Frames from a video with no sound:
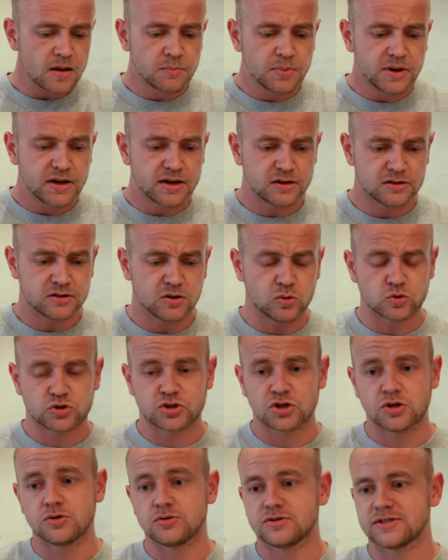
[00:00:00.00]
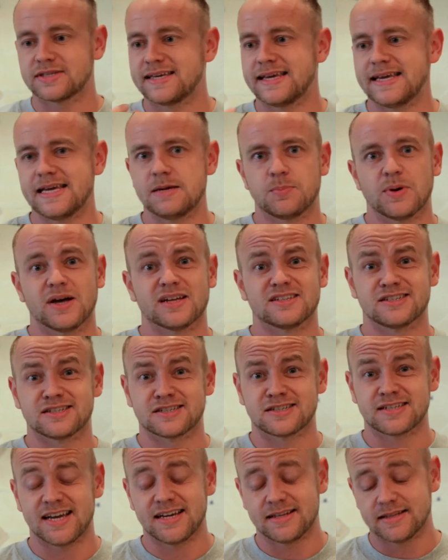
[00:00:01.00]
but also to keep and
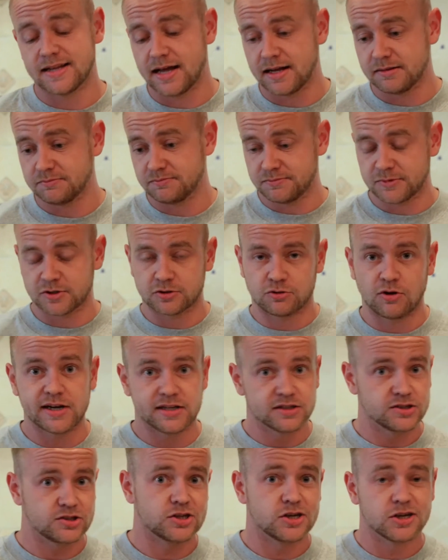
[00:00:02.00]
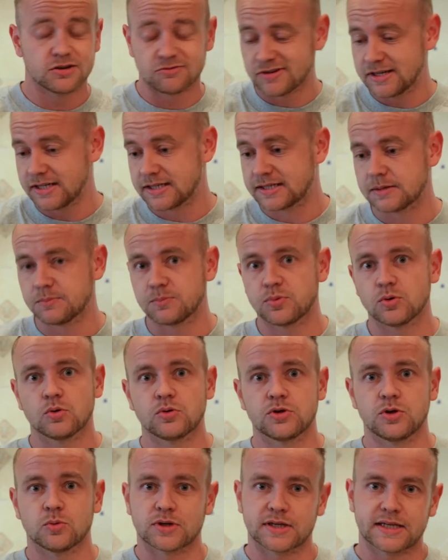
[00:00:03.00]
sustain that great dessert. Really
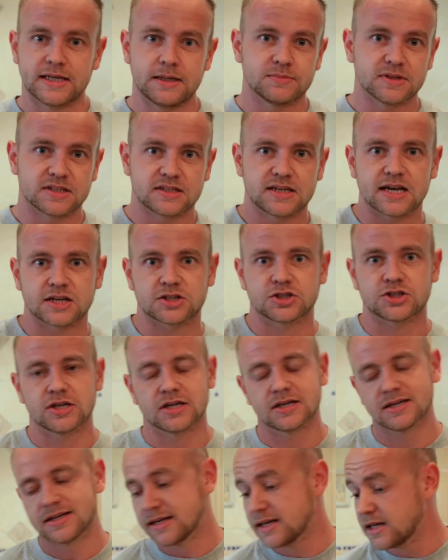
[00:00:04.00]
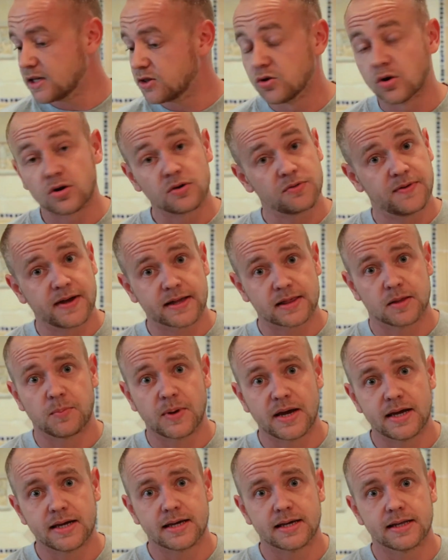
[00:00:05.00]
simple. You want to keep the texture, not affect the
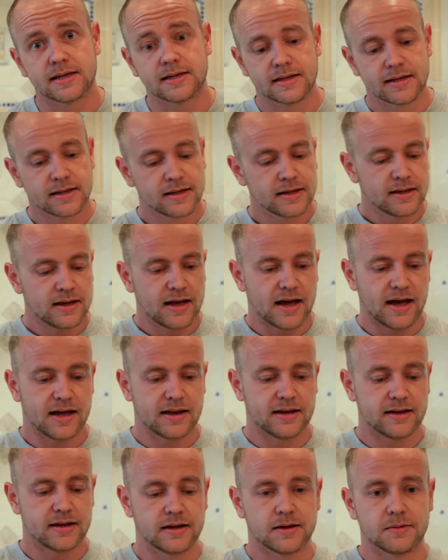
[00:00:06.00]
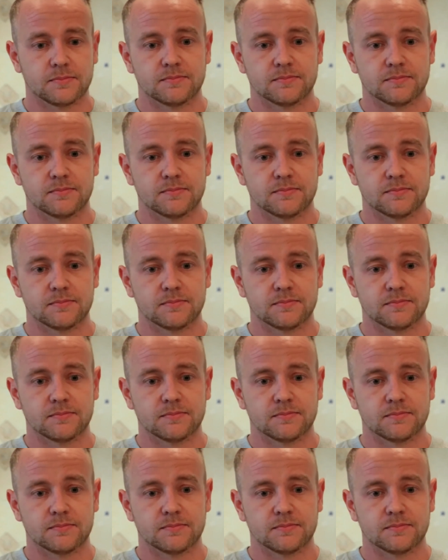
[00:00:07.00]
baking, and